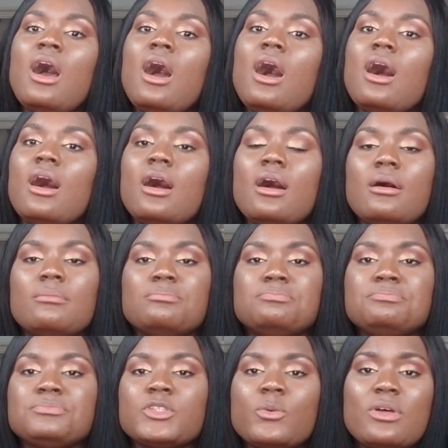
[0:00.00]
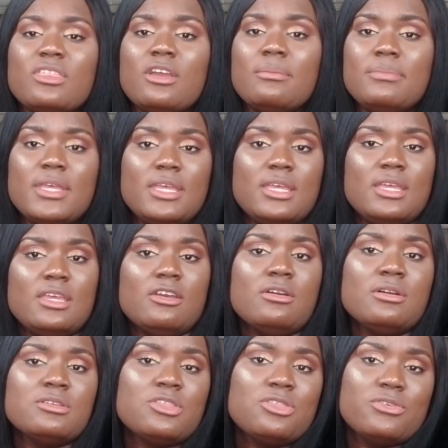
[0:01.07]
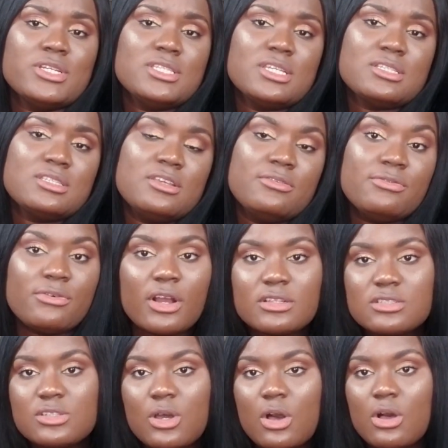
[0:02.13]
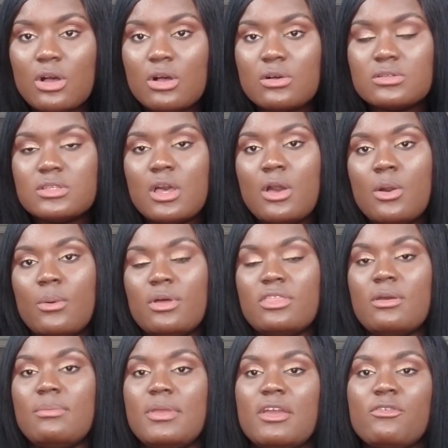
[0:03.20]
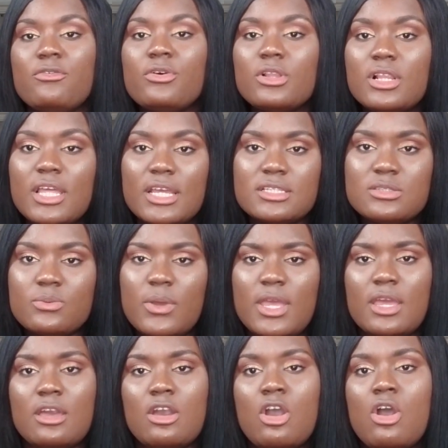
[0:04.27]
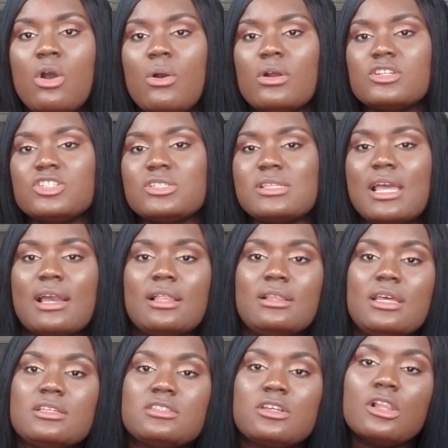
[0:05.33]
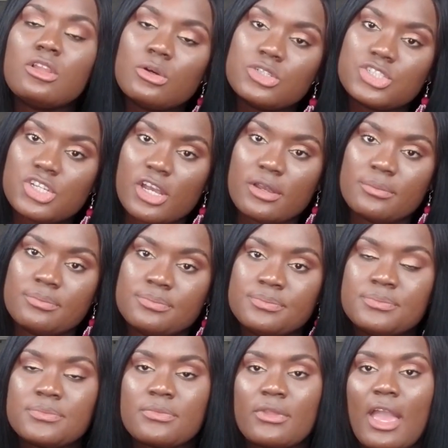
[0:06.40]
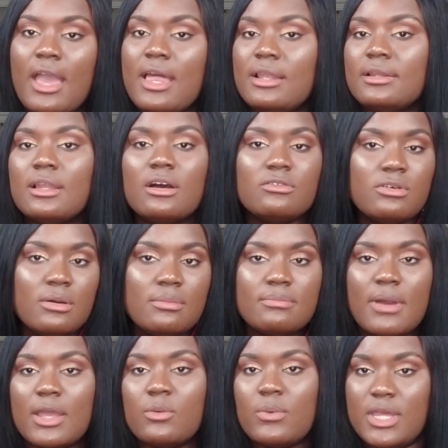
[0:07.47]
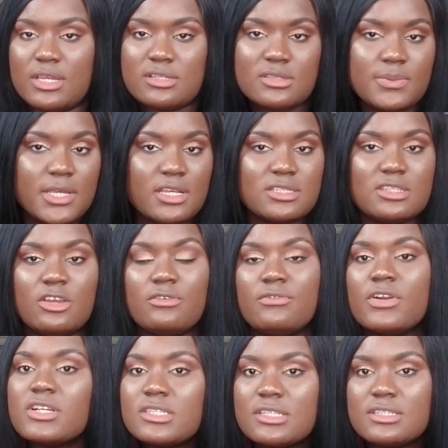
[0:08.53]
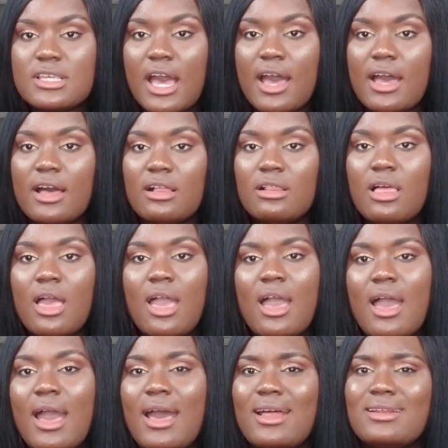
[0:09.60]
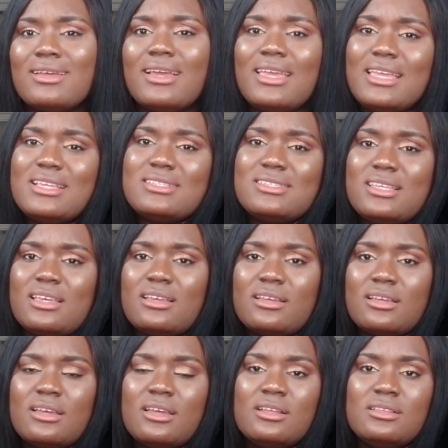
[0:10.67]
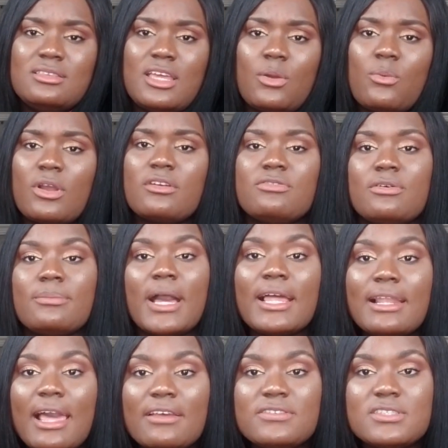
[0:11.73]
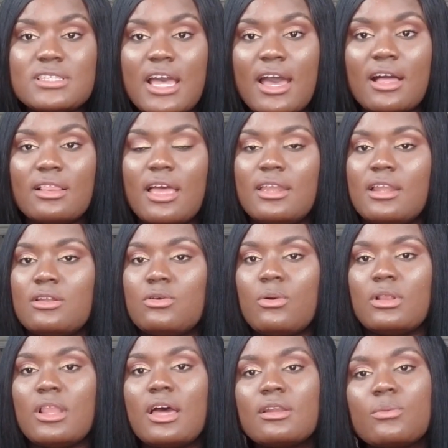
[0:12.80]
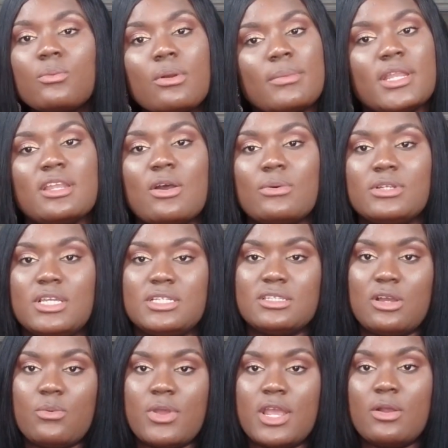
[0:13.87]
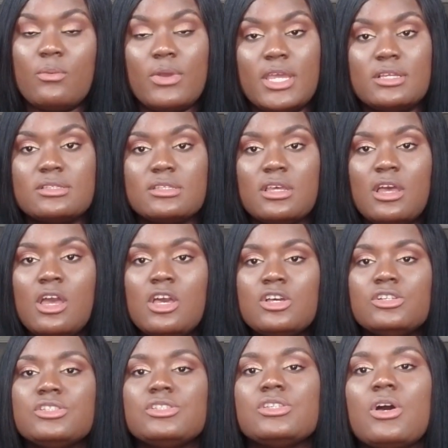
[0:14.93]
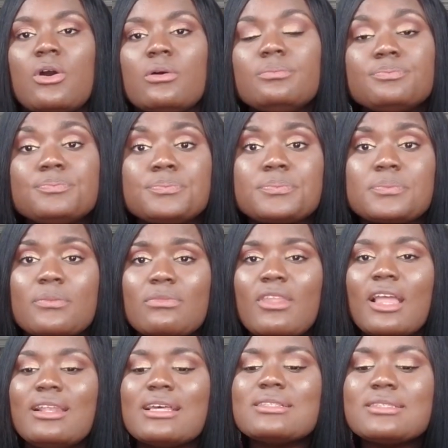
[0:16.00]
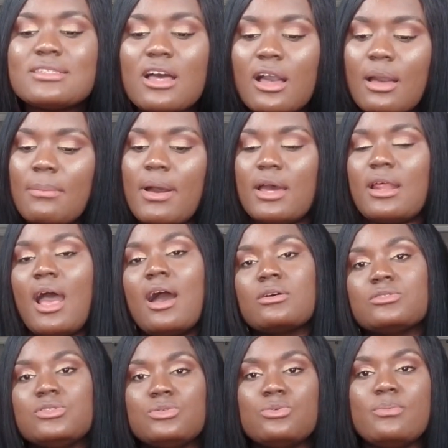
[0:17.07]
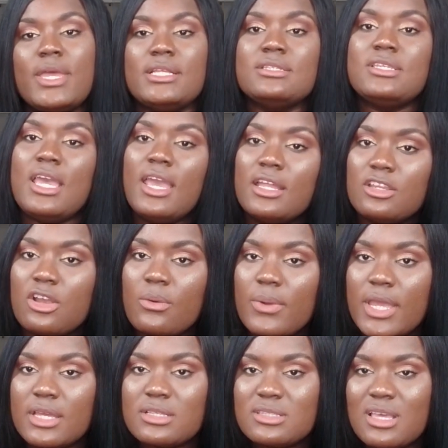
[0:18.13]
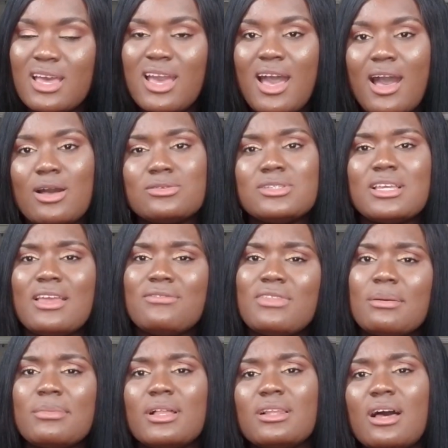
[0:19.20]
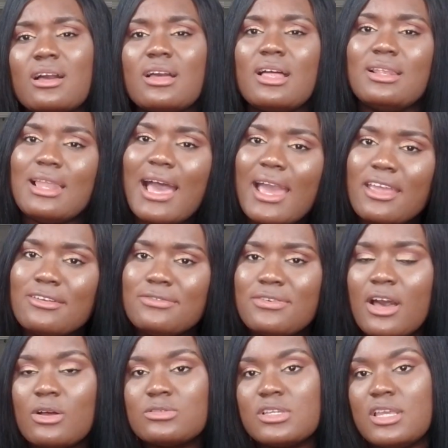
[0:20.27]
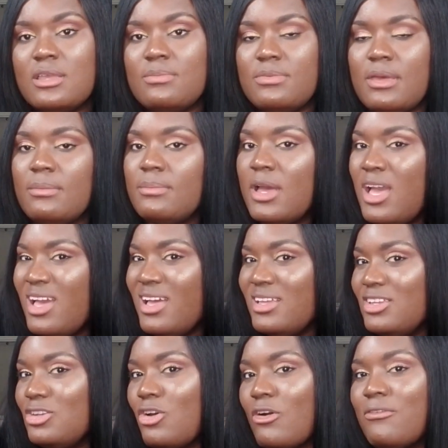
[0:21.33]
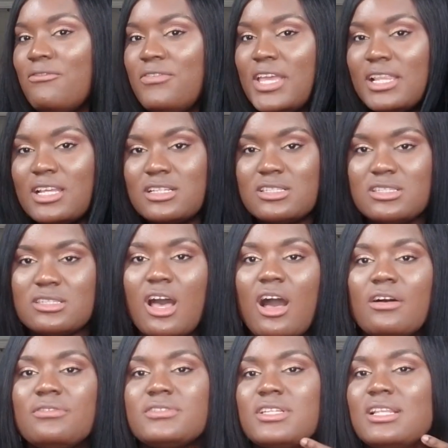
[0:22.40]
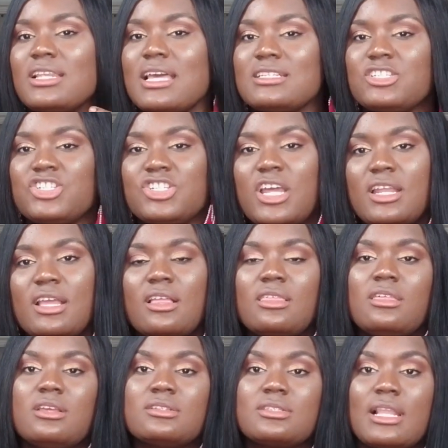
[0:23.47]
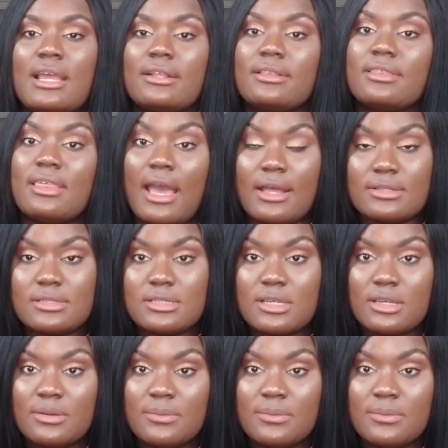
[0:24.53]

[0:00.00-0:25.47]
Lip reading: whether it be 360 frontals, whether it be a full lace wig or just like a lace closure. I love my wigs because they're versatile and easy. They work for my lifestyle, and I know a lot of women nowadays are wearing wigs. So let's talk about how to maintain your wigs, how to give them a longer life, how to keep them, feeling soft, less shedding, things like that.